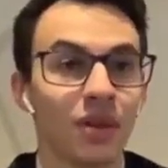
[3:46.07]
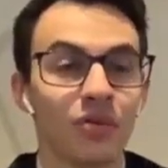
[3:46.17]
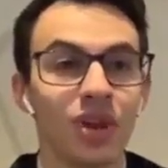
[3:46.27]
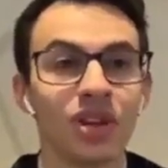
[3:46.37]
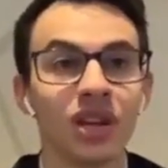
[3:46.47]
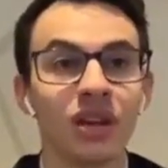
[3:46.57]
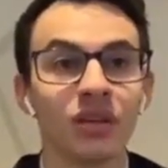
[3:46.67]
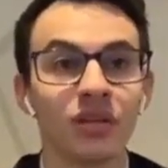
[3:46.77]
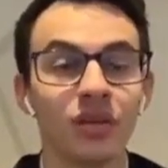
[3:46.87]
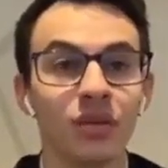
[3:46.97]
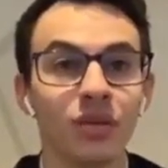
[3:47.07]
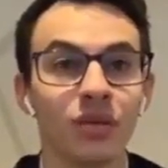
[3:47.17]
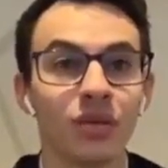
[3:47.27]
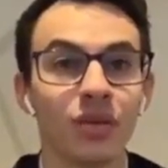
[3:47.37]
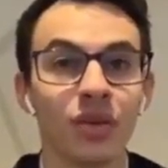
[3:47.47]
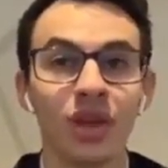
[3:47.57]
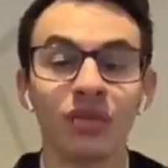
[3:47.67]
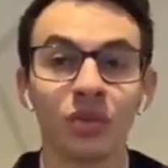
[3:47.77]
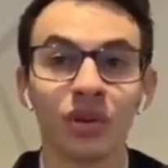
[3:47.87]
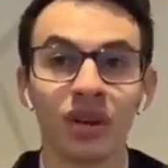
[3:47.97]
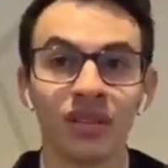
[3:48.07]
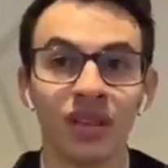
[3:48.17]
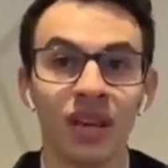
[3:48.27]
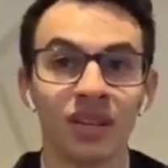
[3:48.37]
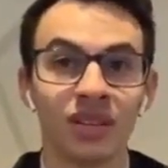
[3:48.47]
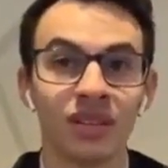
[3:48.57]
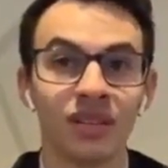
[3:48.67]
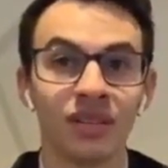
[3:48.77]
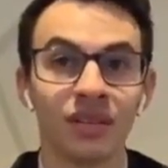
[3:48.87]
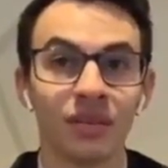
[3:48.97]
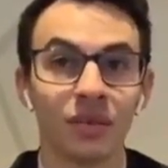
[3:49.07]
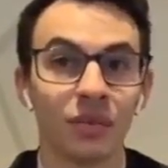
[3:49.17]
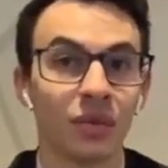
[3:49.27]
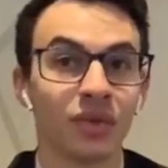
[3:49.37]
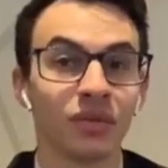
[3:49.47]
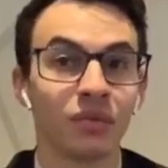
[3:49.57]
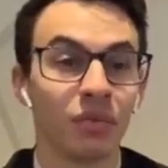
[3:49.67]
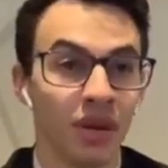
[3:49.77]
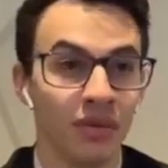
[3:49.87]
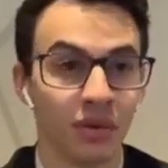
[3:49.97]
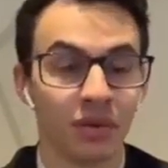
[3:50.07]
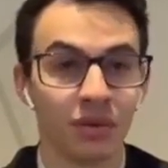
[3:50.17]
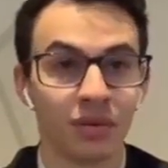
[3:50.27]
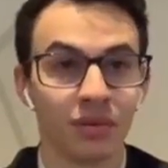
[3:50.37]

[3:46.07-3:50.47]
Reaching out to these organizations was pivotal.